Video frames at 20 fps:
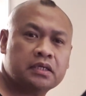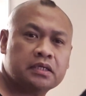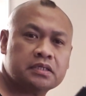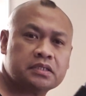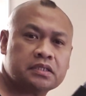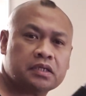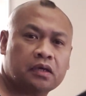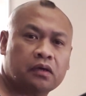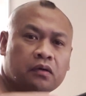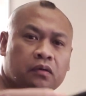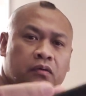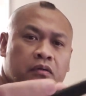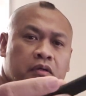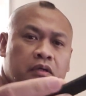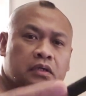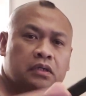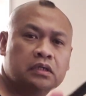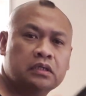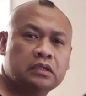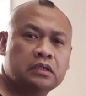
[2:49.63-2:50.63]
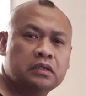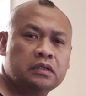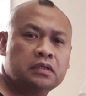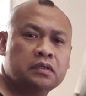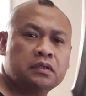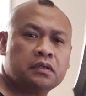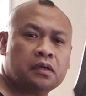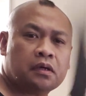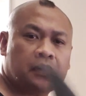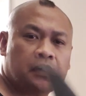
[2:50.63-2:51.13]
So
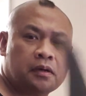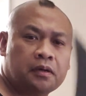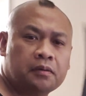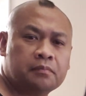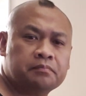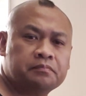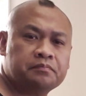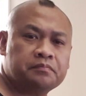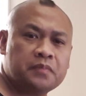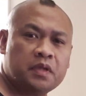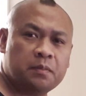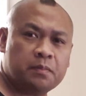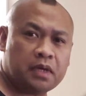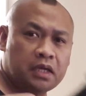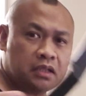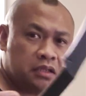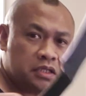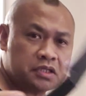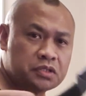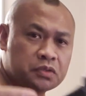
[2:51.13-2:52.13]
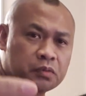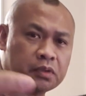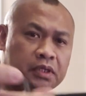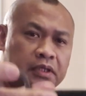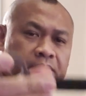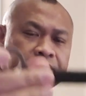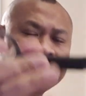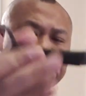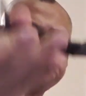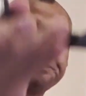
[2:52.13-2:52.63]
he made this
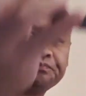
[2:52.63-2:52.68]
one.